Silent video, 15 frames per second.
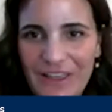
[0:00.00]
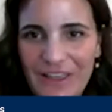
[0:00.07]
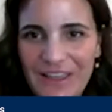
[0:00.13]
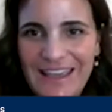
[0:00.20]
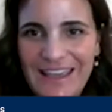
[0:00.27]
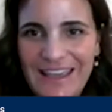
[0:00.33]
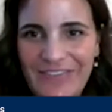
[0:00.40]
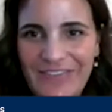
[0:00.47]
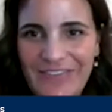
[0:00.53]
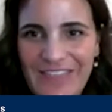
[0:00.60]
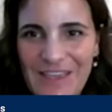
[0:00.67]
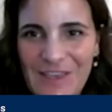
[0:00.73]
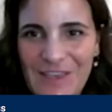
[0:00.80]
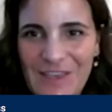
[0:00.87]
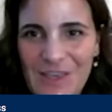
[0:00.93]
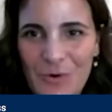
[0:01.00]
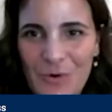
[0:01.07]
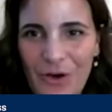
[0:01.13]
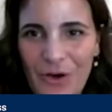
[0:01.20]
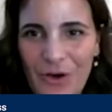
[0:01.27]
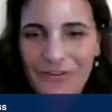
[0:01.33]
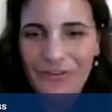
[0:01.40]
And thank you all
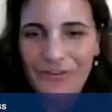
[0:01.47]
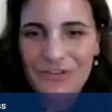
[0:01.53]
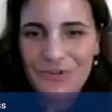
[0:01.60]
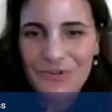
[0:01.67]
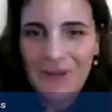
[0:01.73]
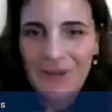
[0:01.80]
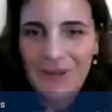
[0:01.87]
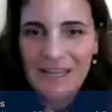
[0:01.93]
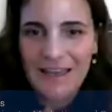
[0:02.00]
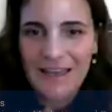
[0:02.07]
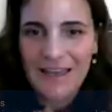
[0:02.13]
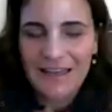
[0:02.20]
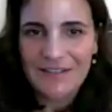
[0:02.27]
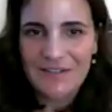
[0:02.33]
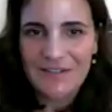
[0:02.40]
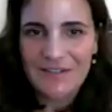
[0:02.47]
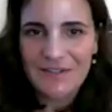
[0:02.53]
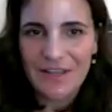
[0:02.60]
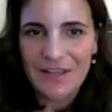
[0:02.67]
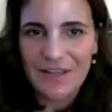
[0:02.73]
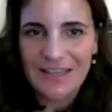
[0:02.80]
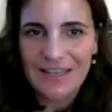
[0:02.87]
for joining us as a
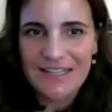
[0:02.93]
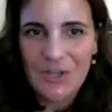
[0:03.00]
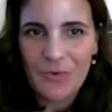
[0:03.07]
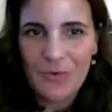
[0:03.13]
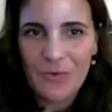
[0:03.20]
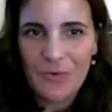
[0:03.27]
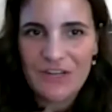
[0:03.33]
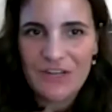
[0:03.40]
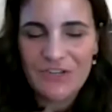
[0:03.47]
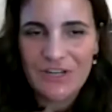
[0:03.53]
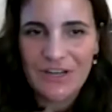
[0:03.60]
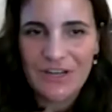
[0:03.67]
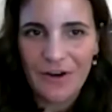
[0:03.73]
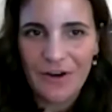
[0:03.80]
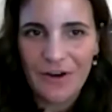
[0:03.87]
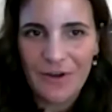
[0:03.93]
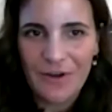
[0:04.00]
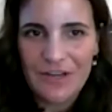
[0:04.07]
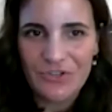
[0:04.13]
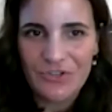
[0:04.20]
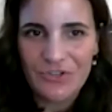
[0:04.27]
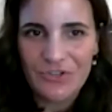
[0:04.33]
continuation of our Racial
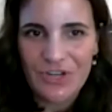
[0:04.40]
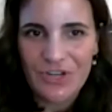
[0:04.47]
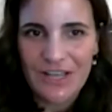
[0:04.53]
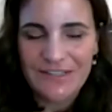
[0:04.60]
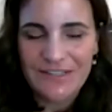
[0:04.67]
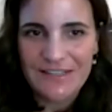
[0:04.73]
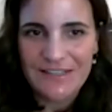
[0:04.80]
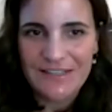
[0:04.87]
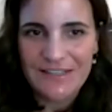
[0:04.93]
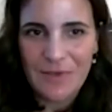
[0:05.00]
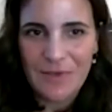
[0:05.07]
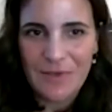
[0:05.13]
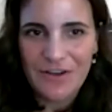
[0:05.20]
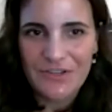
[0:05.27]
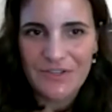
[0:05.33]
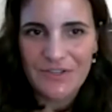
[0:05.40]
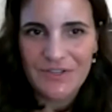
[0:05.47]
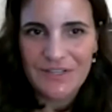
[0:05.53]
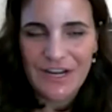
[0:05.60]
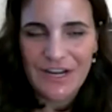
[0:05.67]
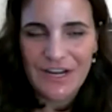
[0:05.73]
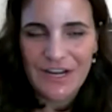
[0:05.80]
Justice Speaker
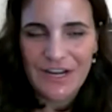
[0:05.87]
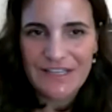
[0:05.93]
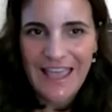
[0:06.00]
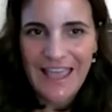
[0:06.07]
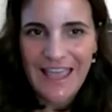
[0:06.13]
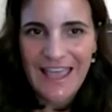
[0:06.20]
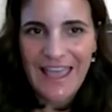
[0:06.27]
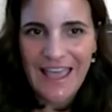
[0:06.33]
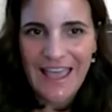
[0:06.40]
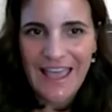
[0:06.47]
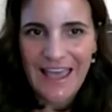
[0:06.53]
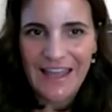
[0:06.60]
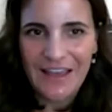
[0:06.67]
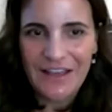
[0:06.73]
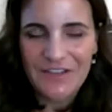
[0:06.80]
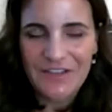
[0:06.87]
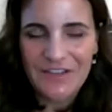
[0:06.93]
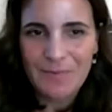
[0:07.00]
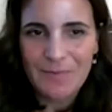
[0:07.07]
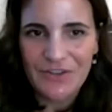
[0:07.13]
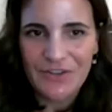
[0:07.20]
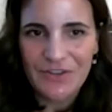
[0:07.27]
Series and a special
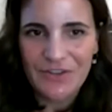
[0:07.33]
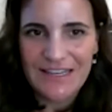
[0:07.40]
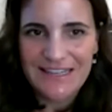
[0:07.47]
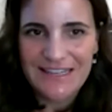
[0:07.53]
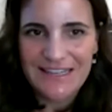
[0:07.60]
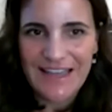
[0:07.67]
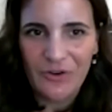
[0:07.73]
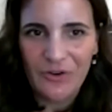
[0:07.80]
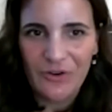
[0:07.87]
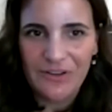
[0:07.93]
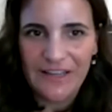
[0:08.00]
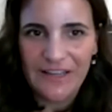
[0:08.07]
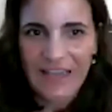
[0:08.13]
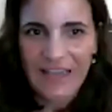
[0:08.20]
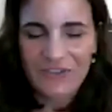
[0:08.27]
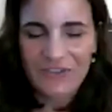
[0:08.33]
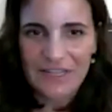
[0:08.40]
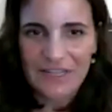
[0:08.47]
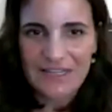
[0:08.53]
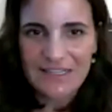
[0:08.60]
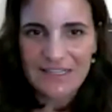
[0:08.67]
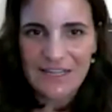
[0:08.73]
endowed lecture that
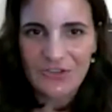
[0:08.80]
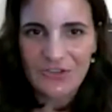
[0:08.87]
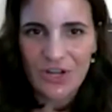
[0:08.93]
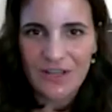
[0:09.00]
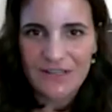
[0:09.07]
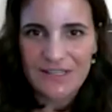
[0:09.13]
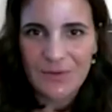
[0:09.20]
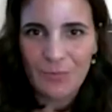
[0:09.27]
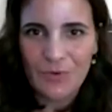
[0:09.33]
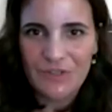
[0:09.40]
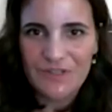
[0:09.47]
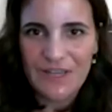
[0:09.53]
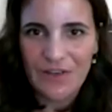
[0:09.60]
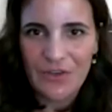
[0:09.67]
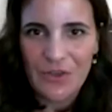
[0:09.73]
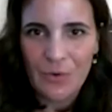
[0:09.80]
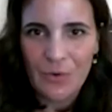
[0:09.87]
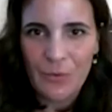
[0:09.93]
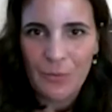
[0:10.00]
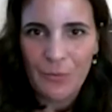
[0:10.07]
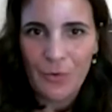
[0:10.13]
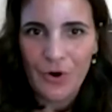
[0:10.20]
Dean Johnson will tell you
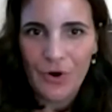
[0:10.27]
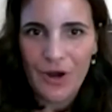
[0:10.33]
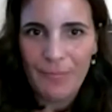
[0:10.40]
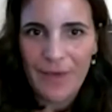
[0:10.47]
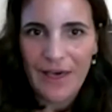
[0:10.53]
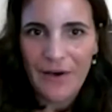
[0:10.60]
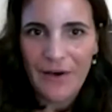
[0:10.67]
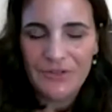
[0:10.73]
more about.